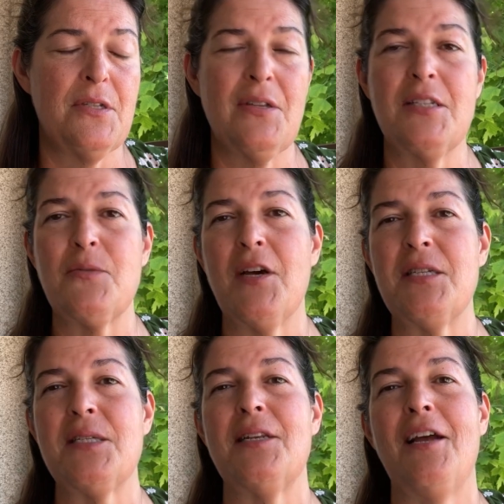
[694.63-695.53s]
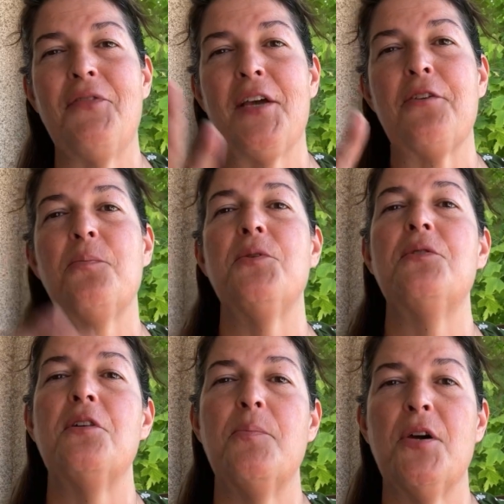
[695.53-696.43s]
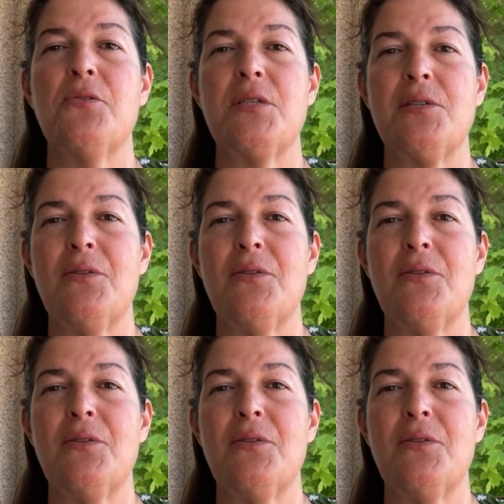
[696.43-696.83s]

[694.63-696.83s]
So that's why I sent out that community post